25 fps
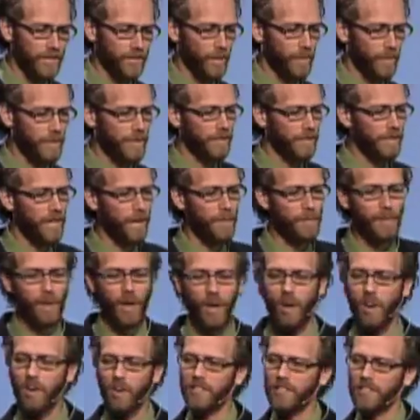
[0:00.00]
So I'm going to lump
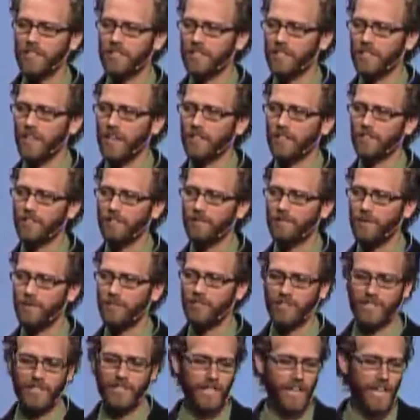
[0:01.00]
all these styles of
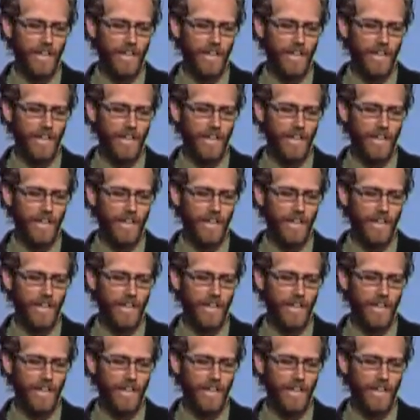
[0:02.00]
music